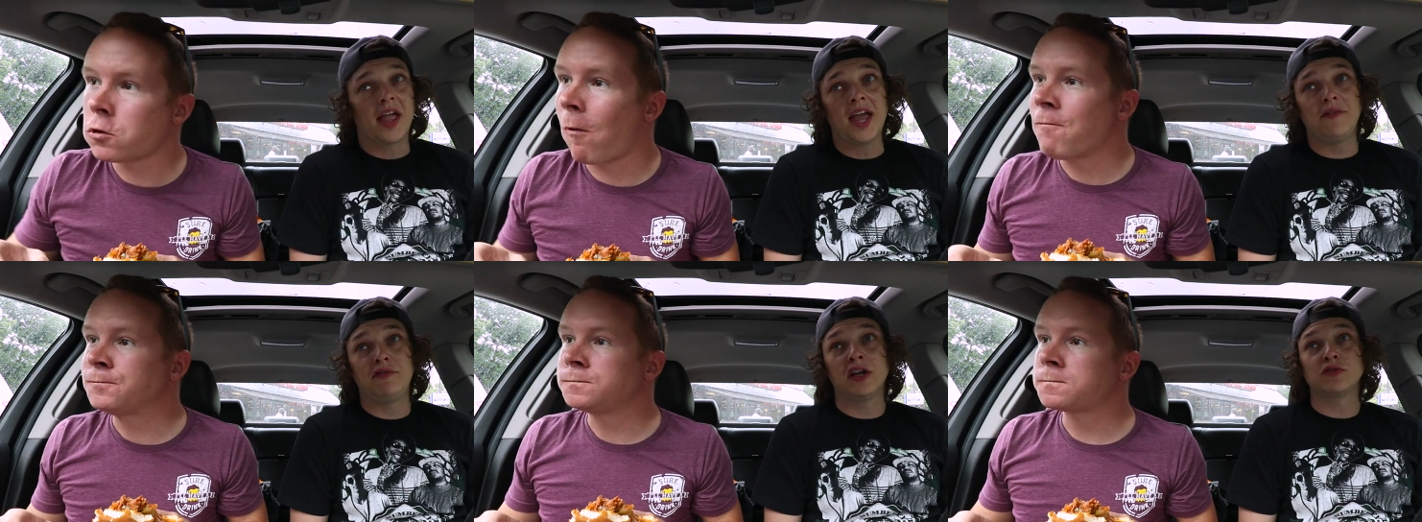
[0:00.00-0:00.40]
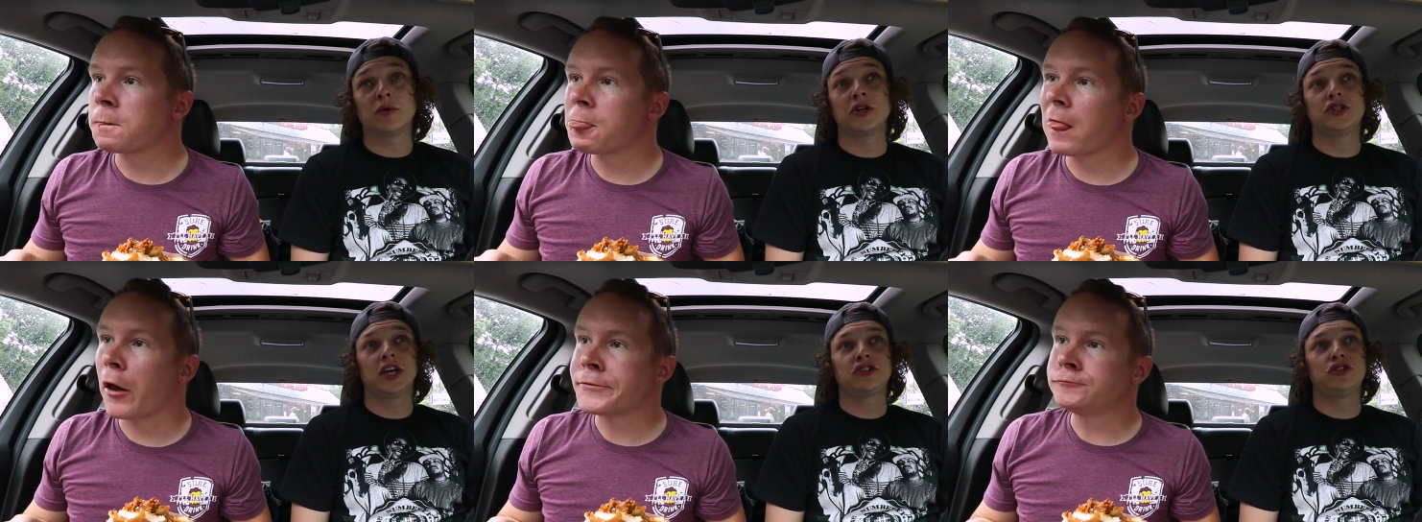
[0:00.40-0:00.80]
Speaker 1: And if you guys
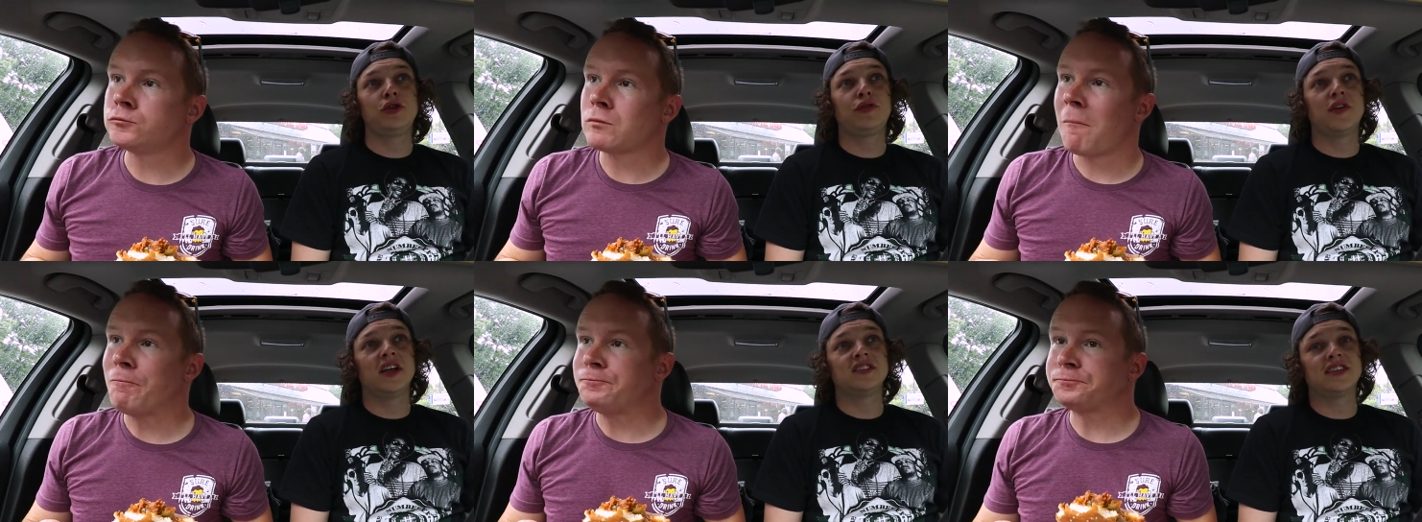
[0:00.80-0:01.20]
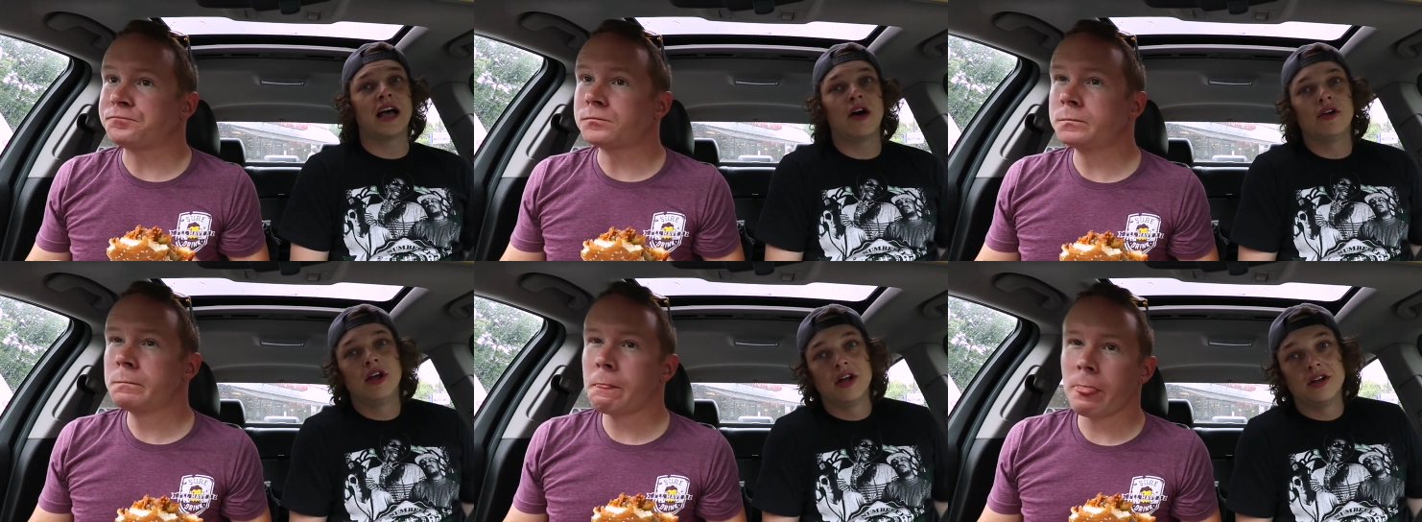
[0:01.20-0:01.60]
want to check two things
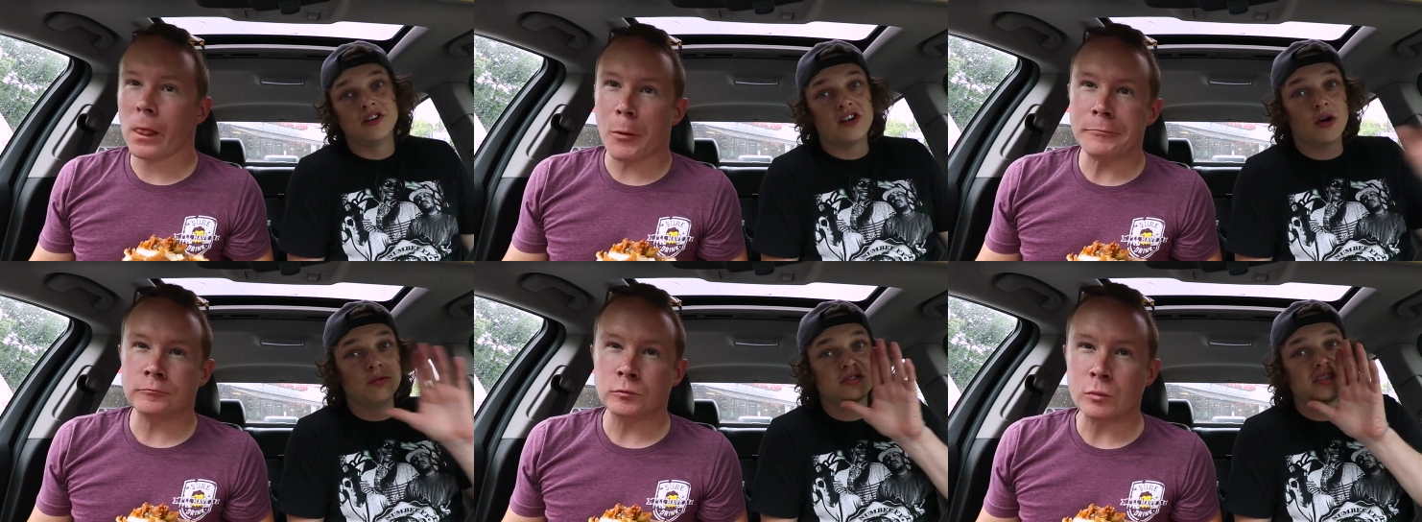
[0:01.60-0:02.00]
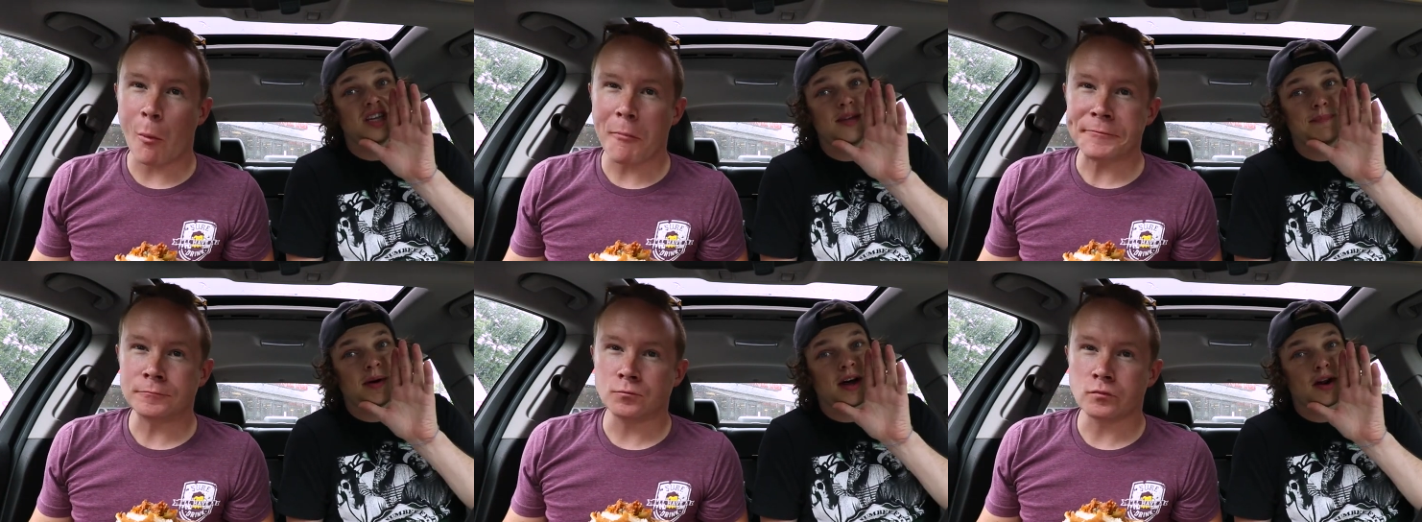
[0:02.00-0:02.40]
out, don't
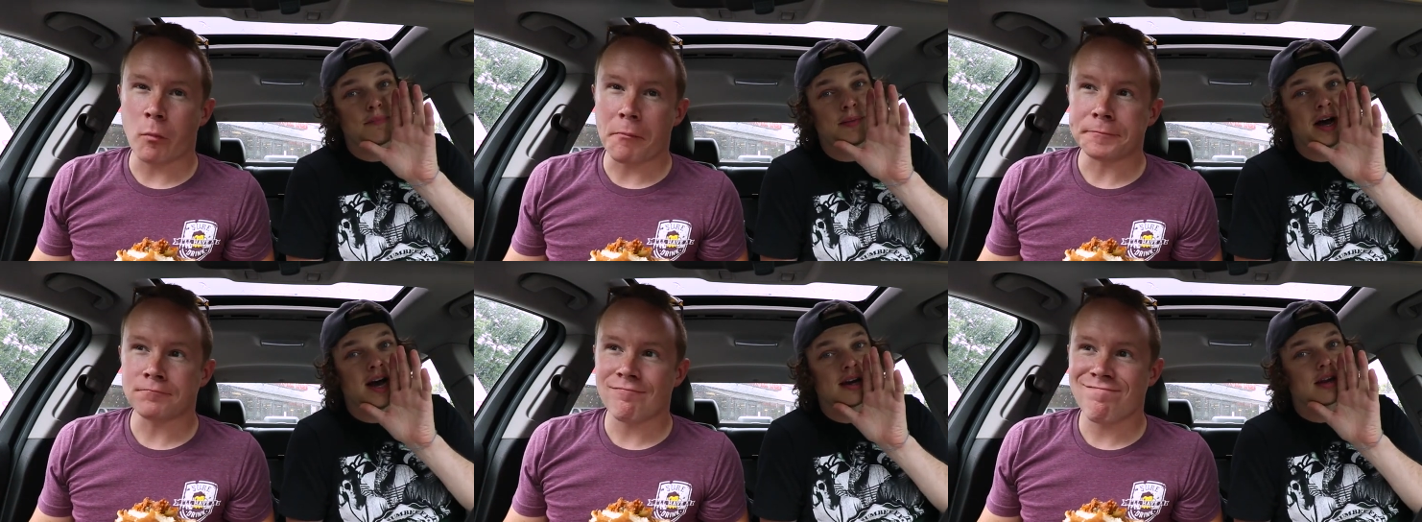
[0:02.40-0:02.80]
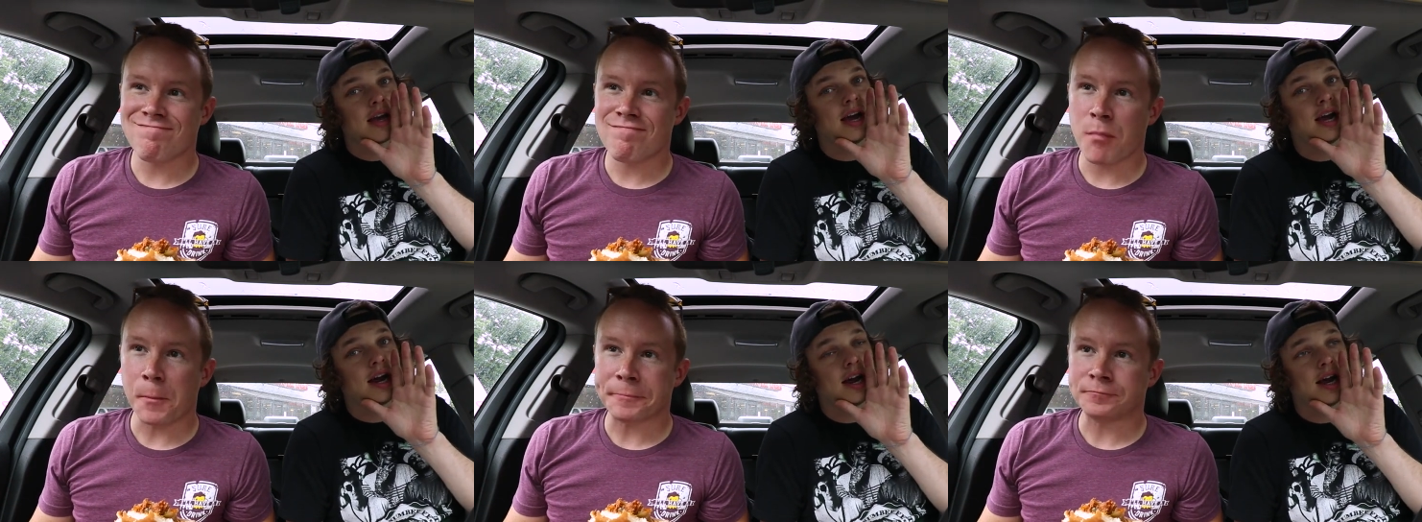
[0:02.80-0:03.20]
sleep on our
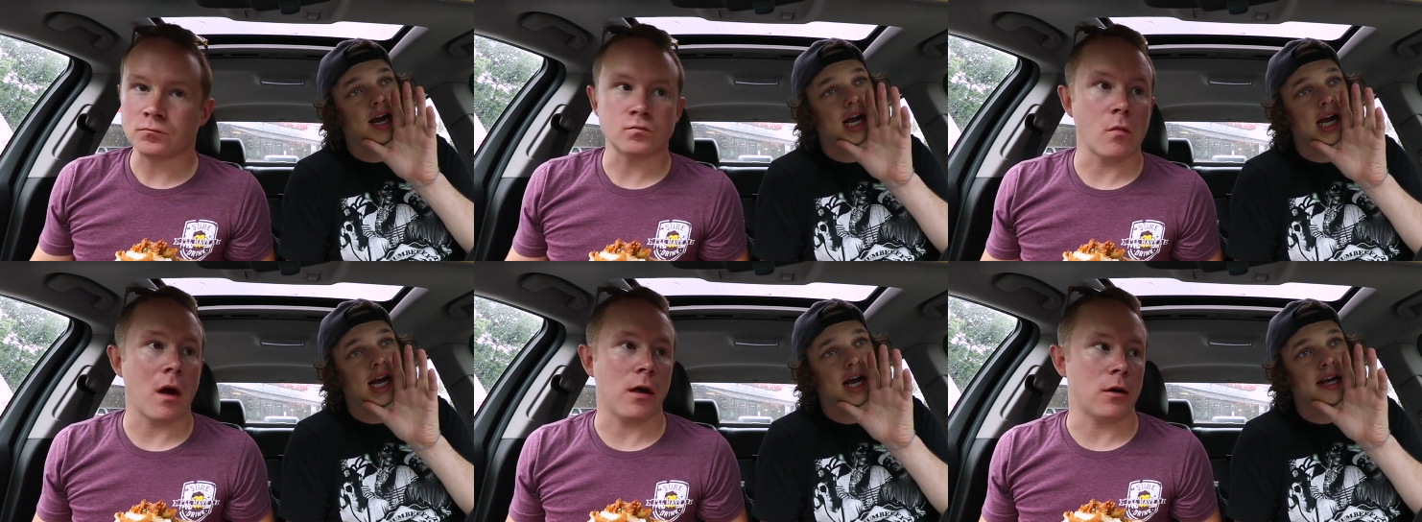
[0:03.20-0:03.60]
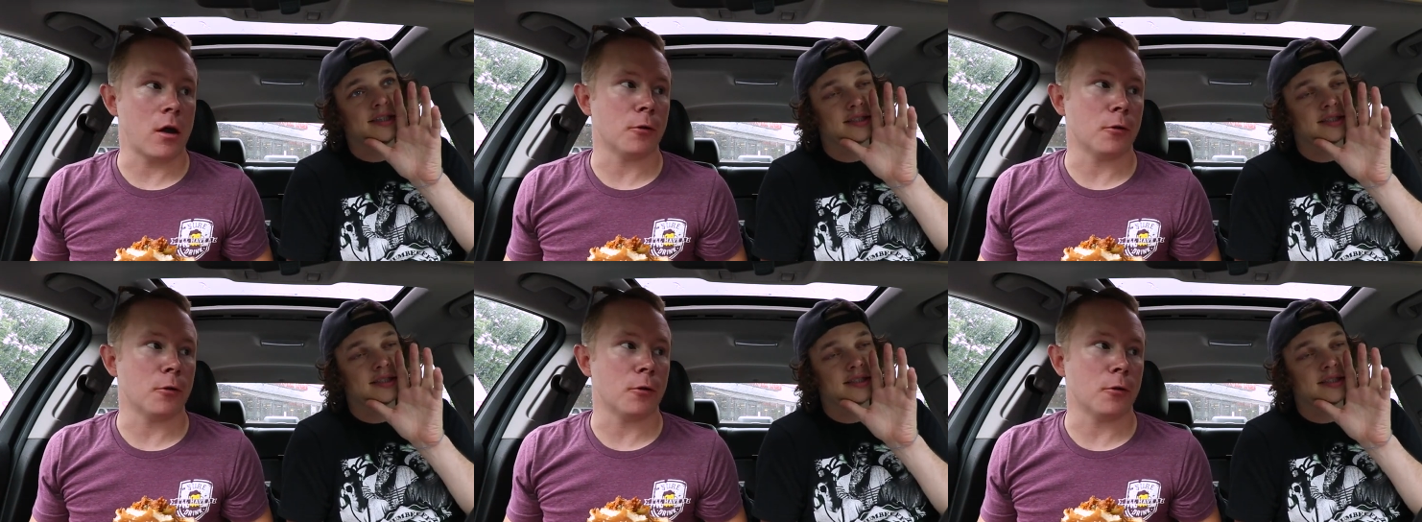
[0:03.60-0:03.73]
podcast.